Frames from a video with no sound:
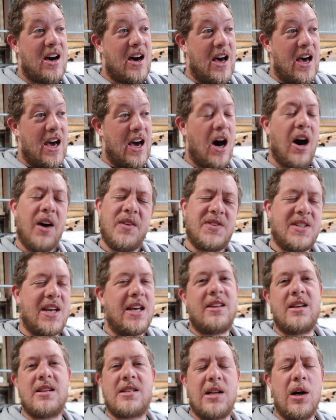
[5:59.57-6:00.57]
I've
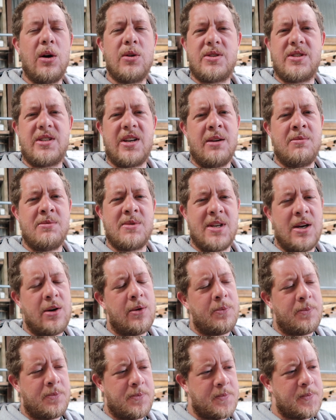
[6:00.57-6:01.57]
said this loads of times
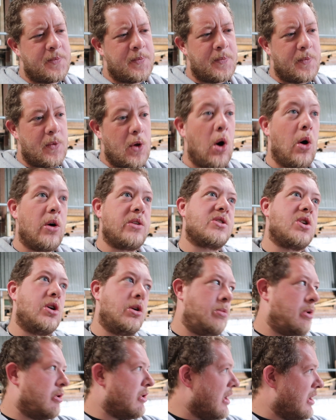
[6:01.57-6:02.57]
now. Oh, it's
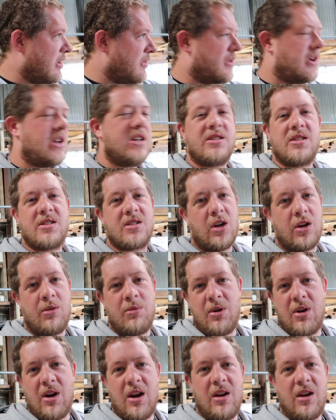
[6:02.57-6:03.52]
going to be ready for this, it's going to be